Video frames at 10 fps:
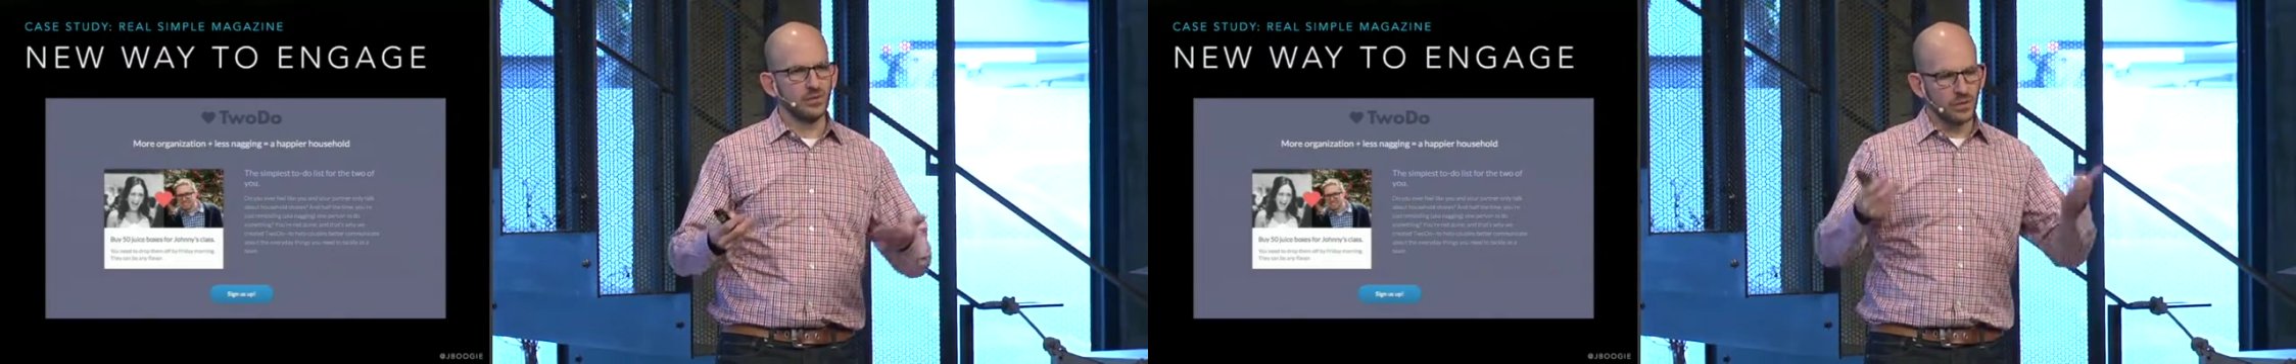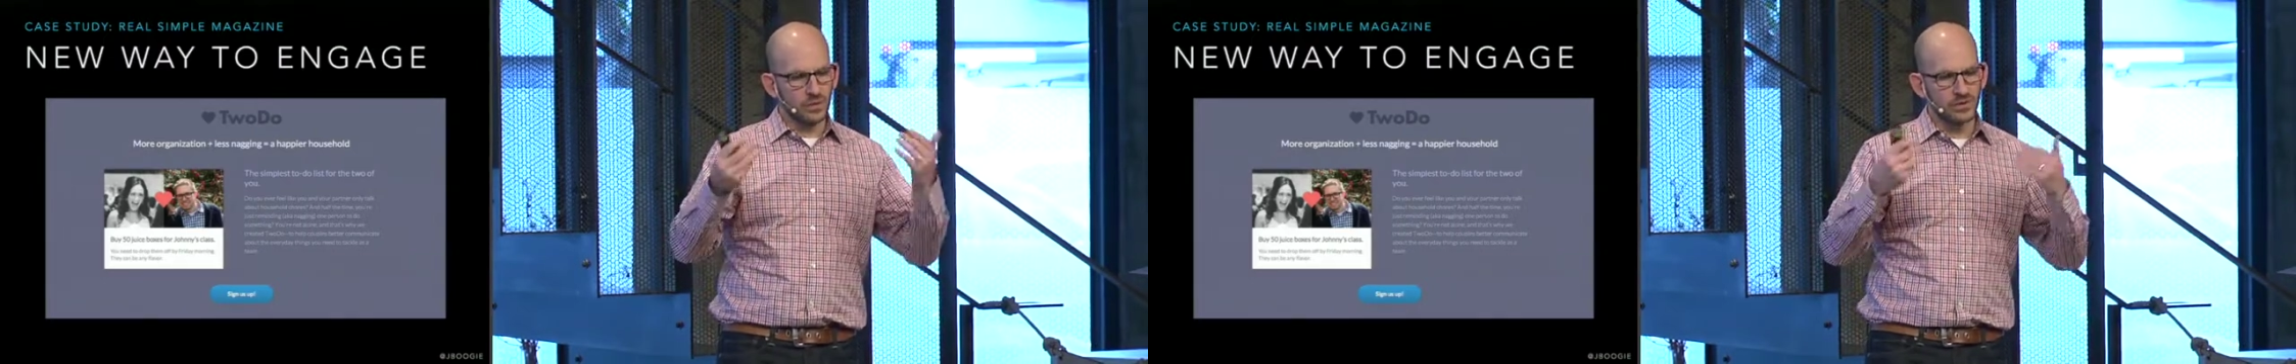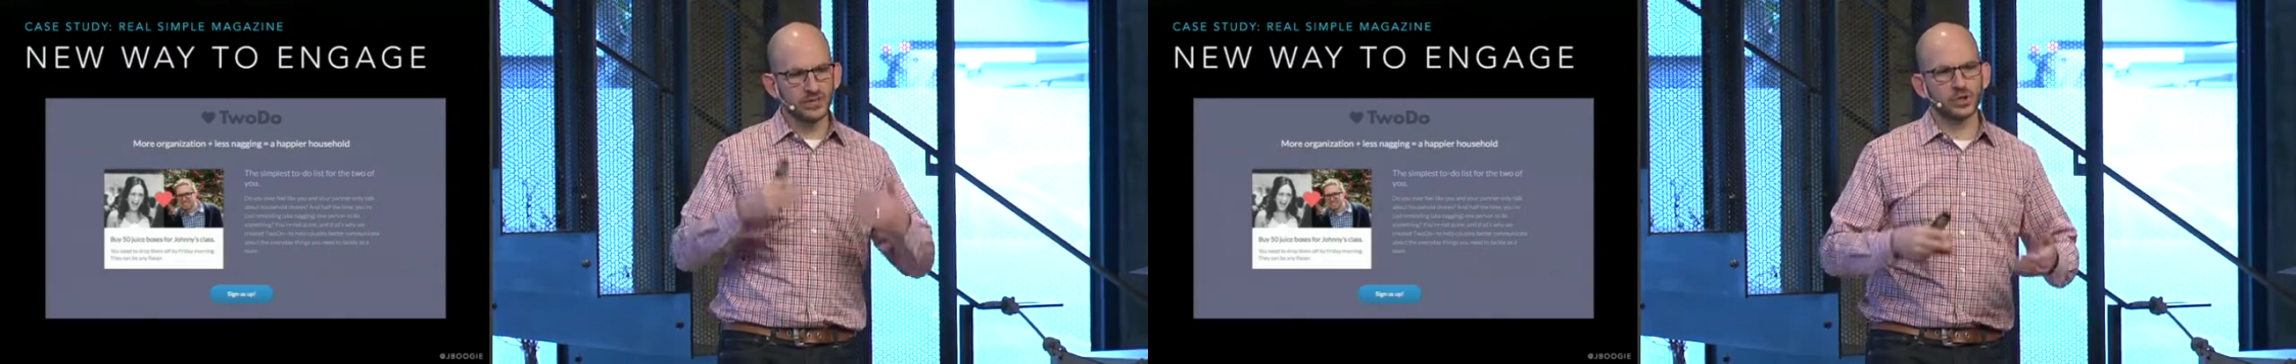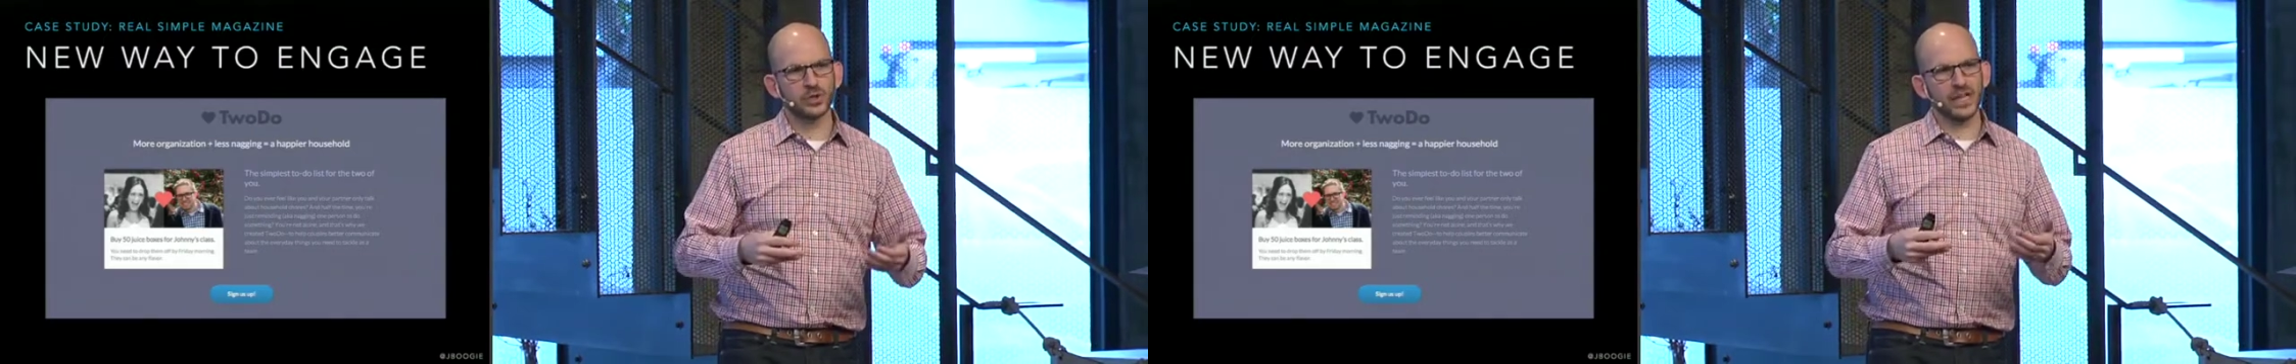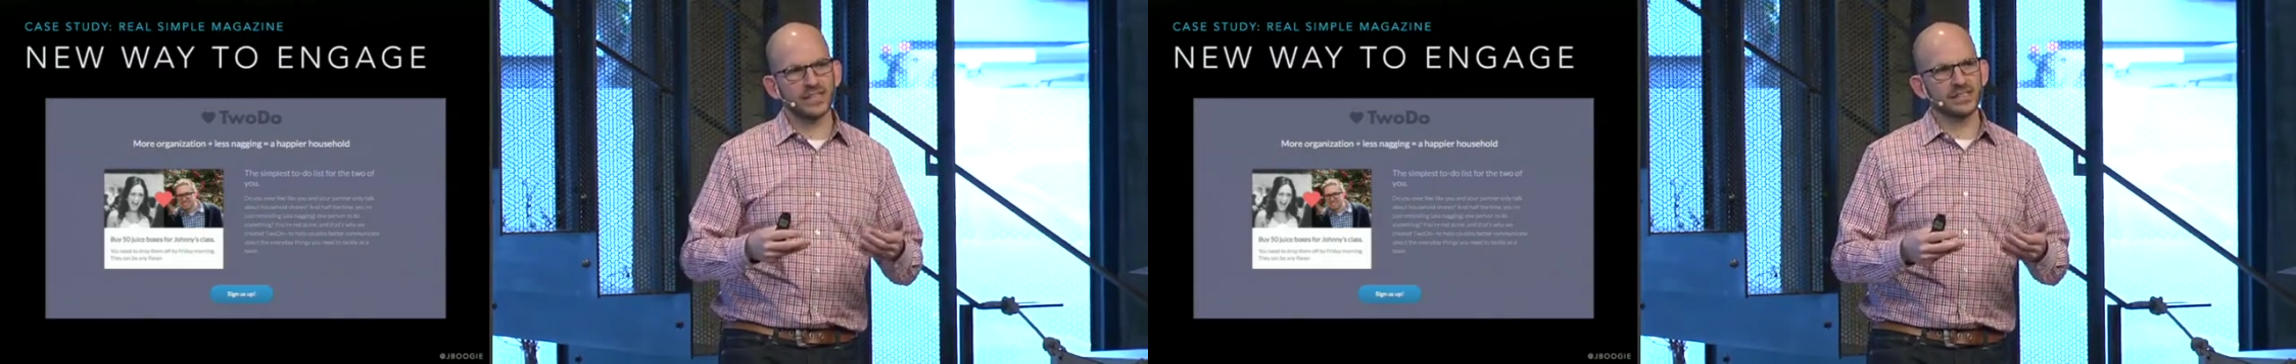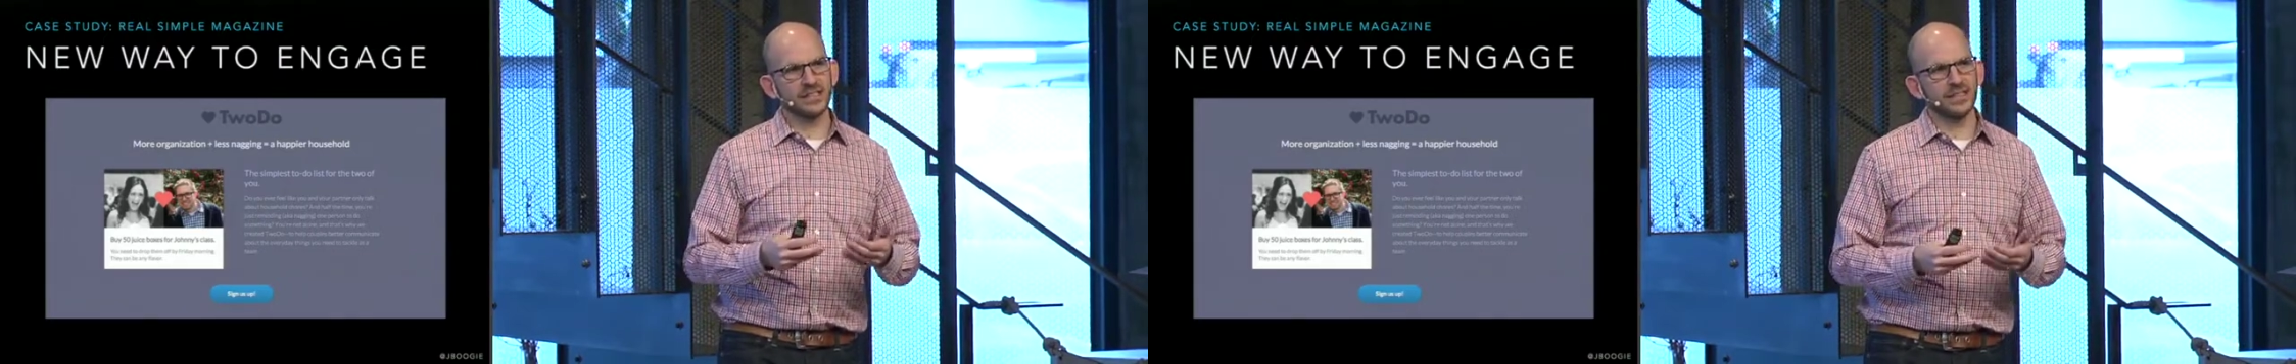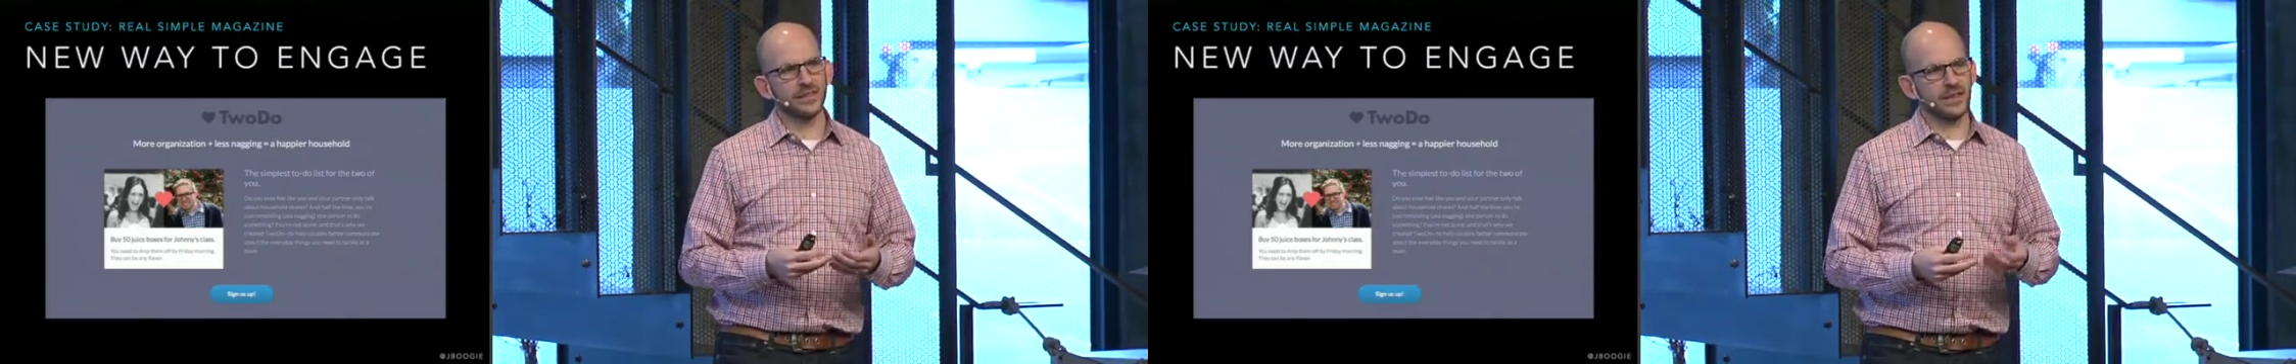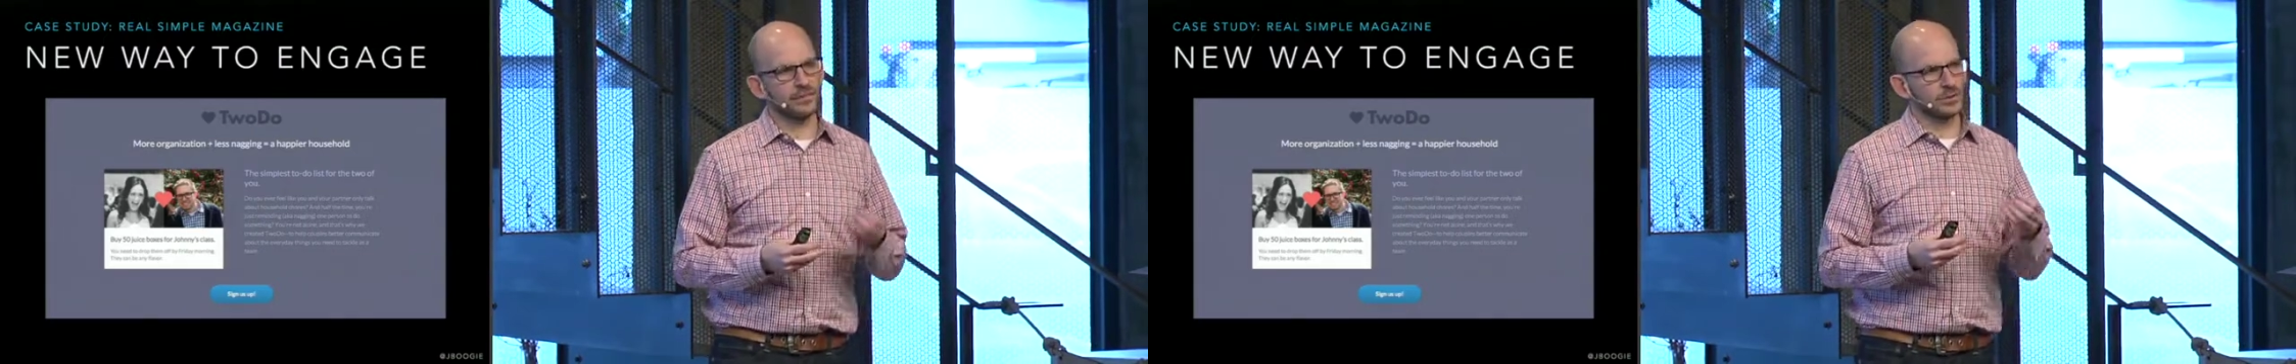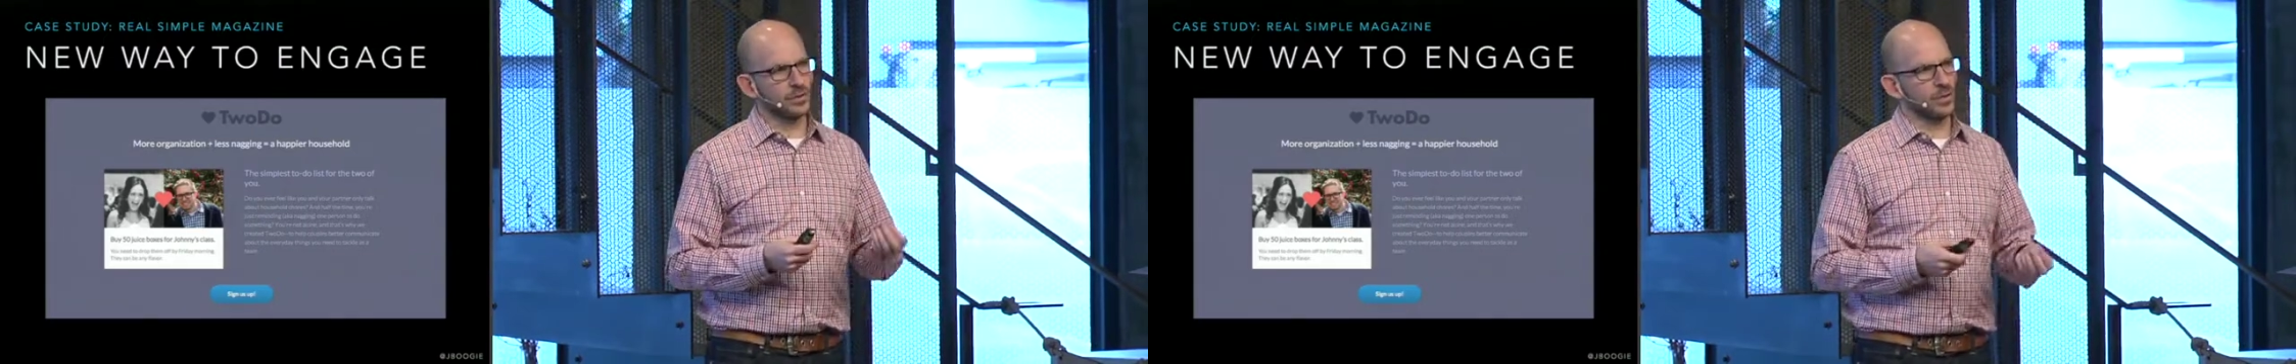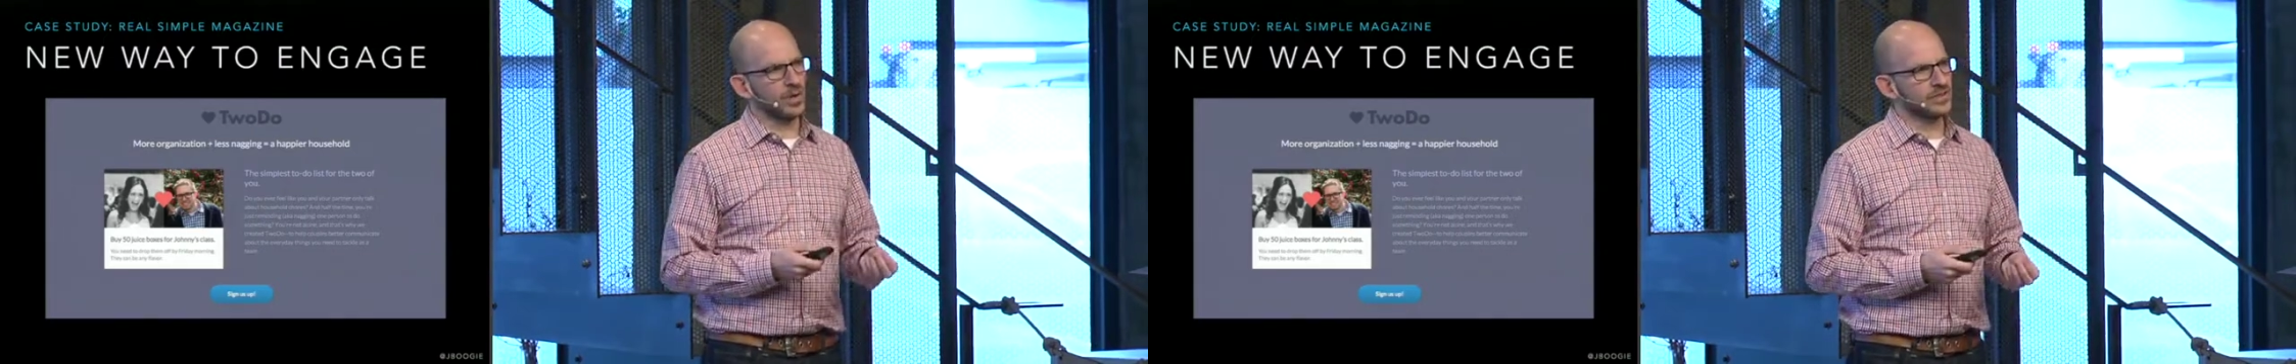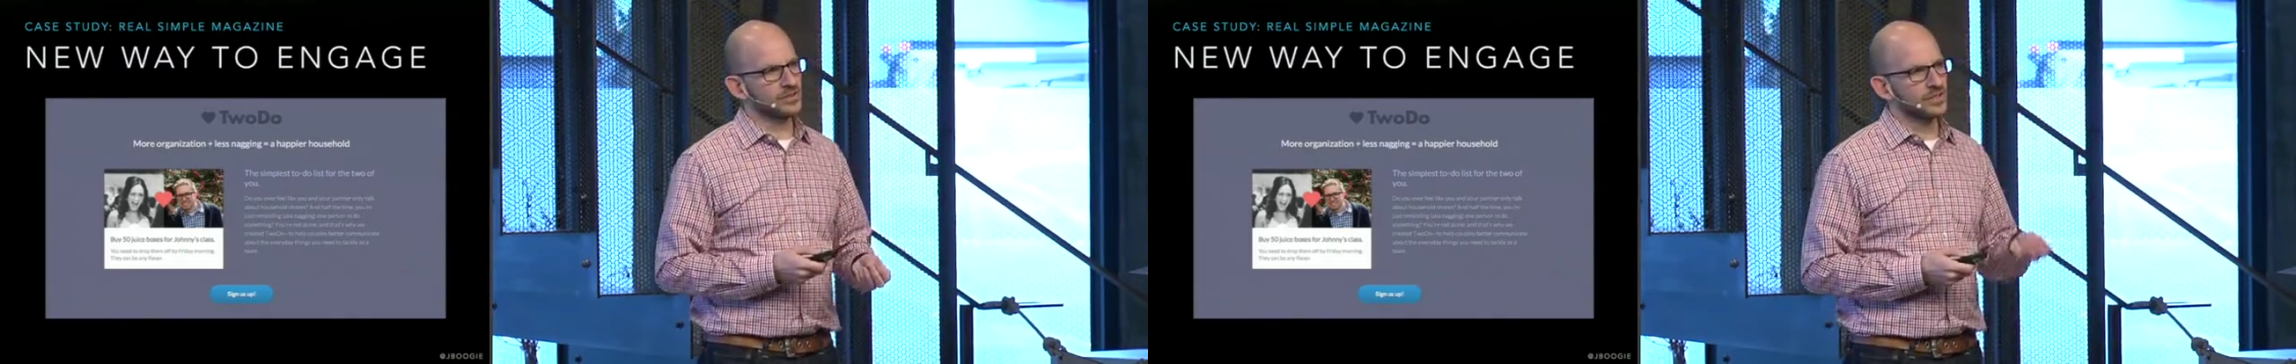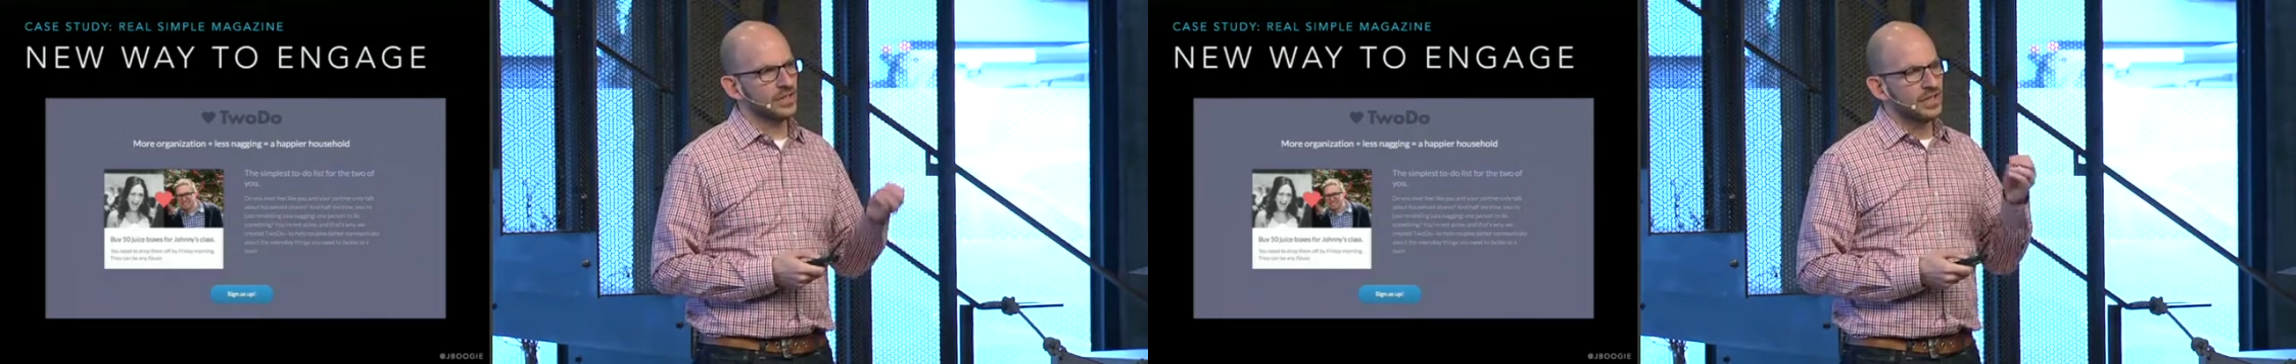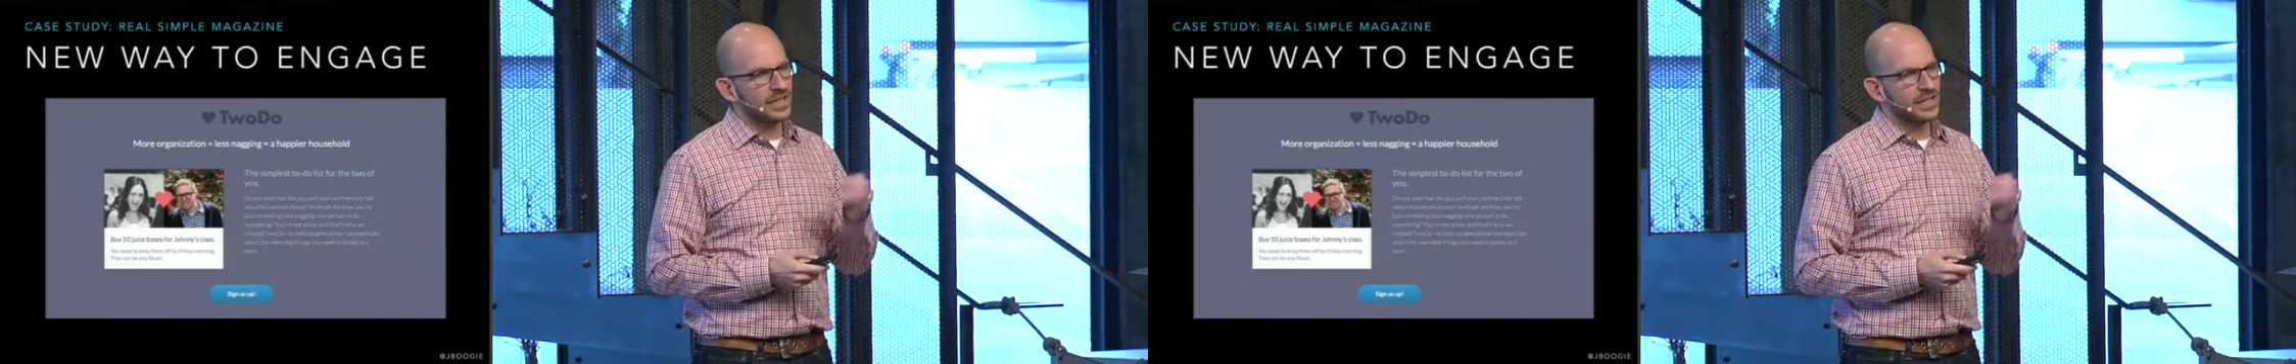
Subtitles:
We would then translate that request